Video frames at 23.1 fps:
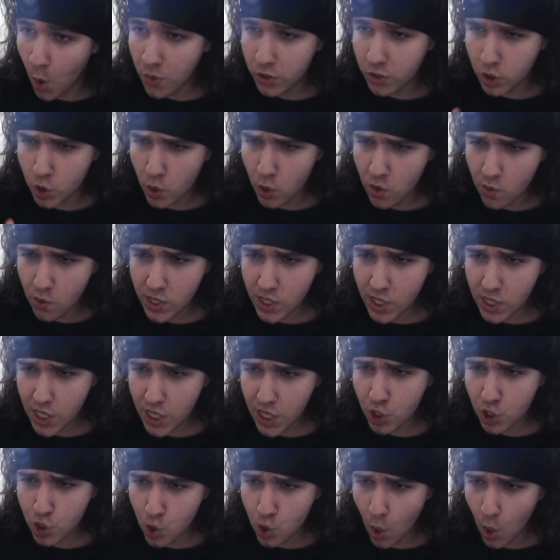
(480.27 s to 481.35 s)
So you would
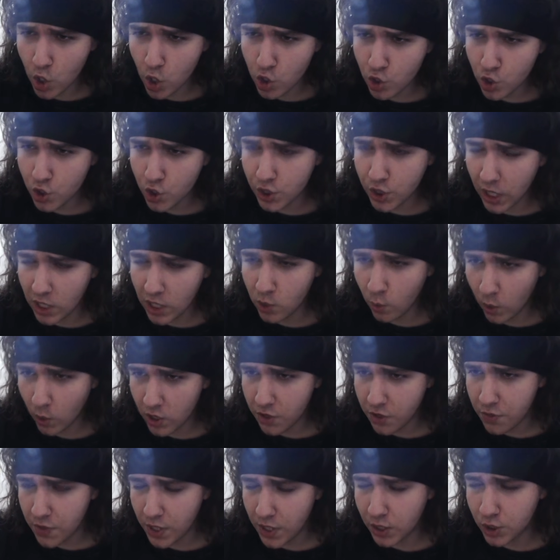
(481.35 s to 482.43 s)
need to understand
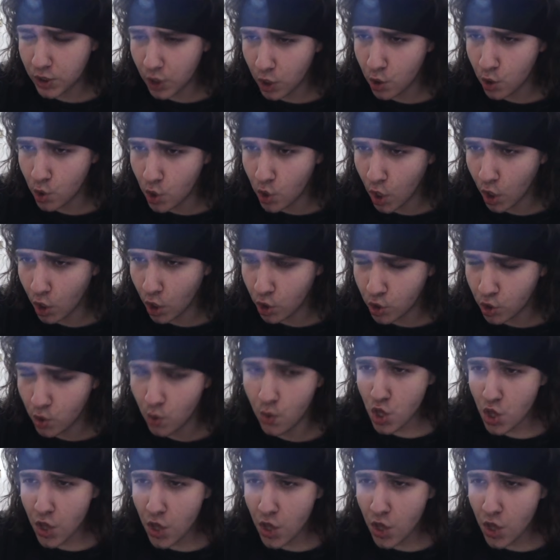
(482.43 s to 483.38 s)
what things are you gonna do.